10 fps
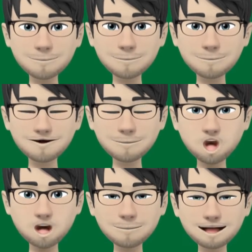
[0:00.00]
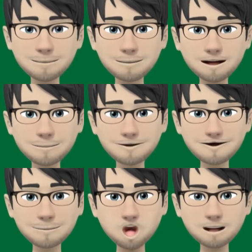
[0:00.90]
Not because of
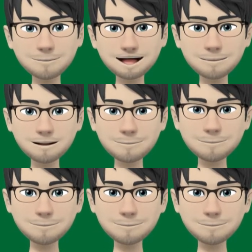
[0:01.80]
discharge of rust,